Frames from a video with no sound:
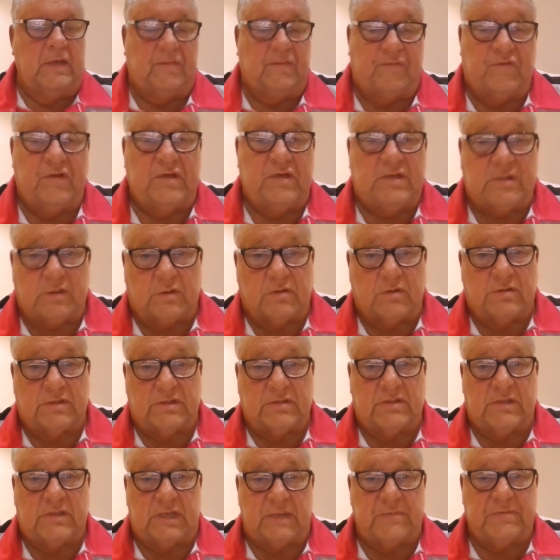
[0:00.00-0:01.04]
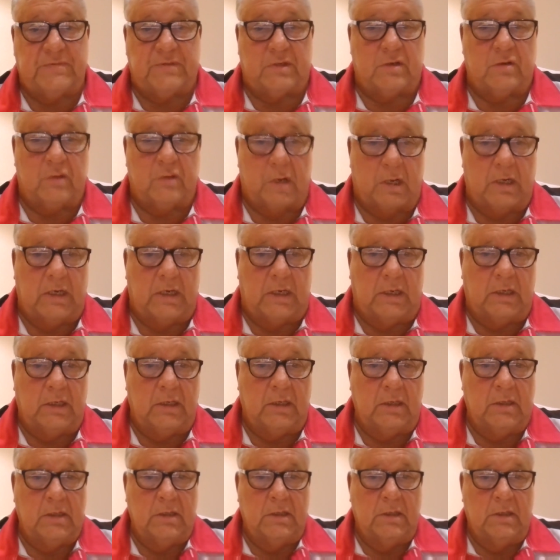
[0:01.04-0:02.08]
If resources keeps on
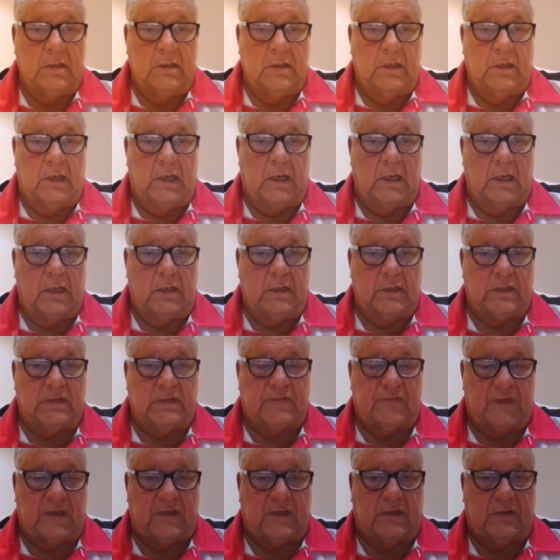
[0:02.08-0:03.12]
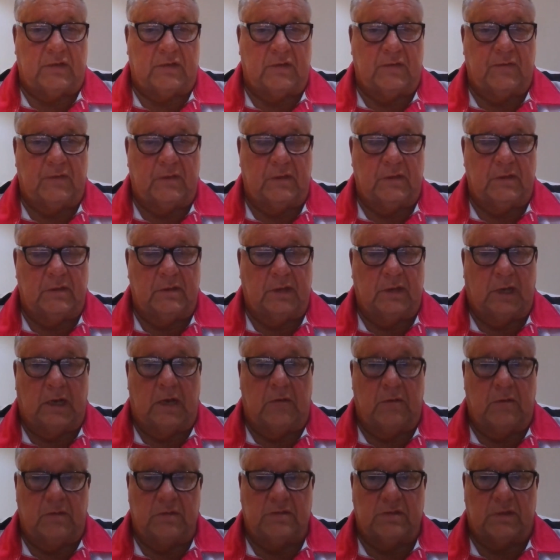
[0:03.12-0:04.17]
running and it's fact-driven,
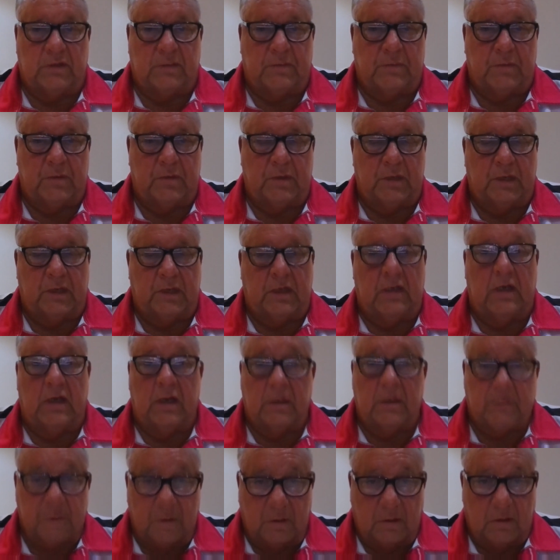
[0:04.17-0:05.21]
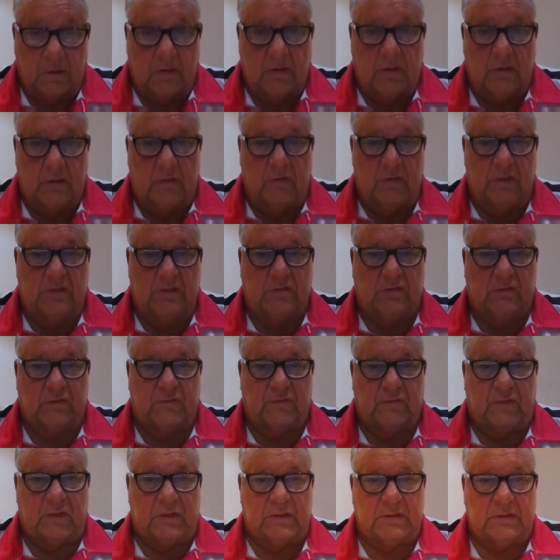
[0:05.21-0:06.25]
I will start putting in global
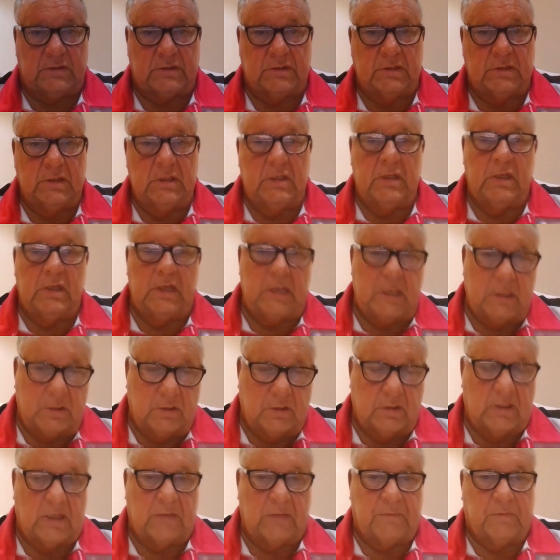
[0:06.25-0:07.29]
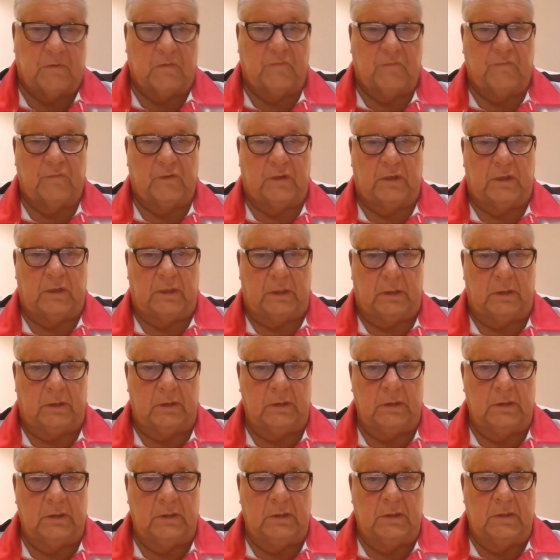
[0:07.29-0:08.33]
resource funds into that portfolio.